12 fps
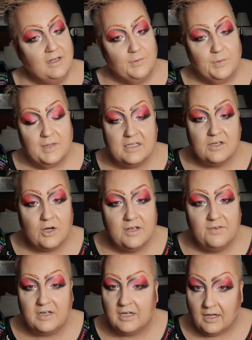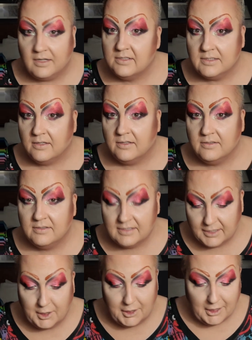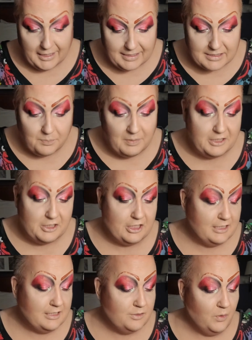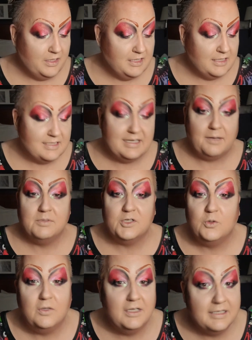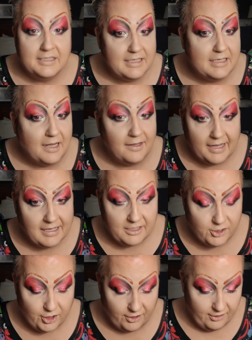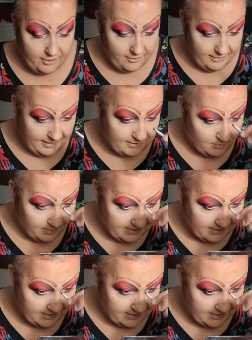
these aren't even cousins. These bitches went to the same school and did not like each other. That's what's